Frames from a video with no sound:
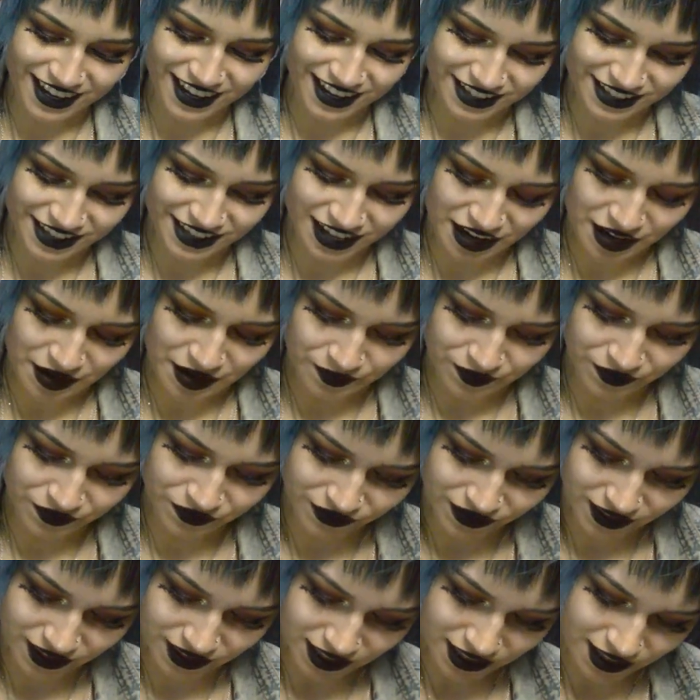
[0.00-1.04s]
and um,
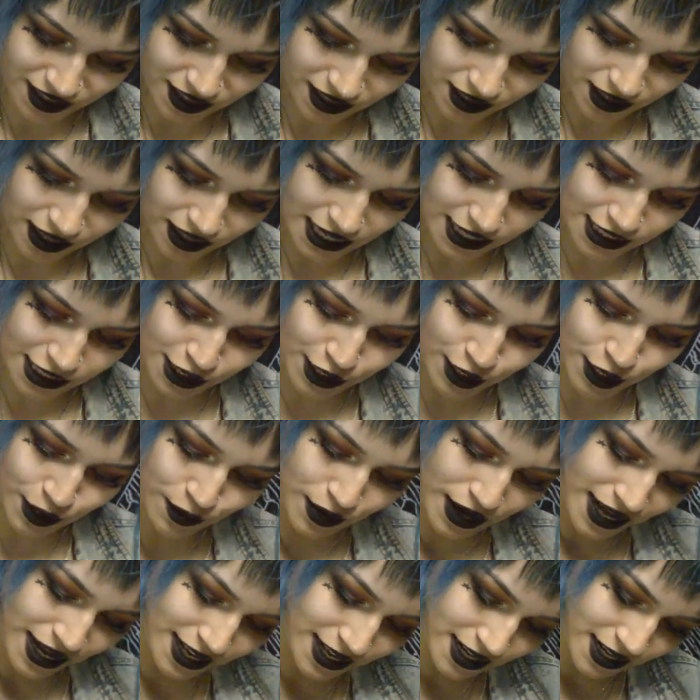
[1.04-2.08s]
let's
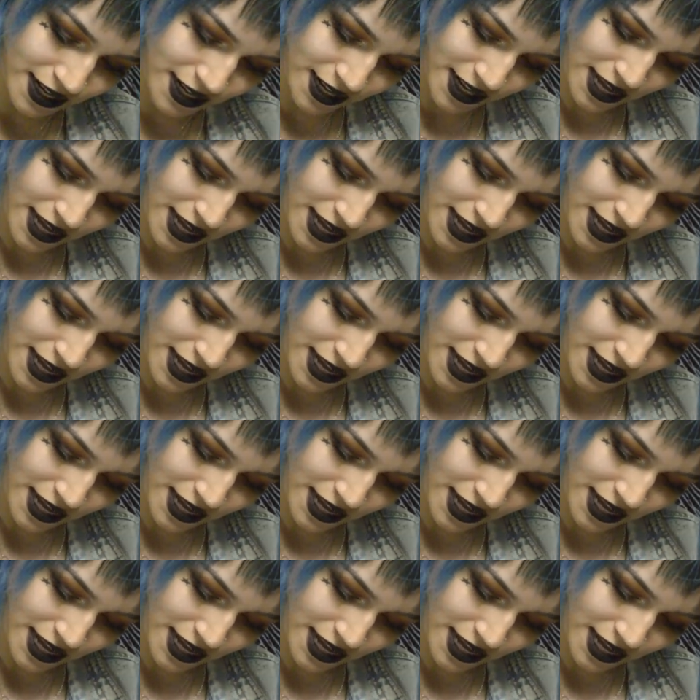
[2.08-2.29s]
do it.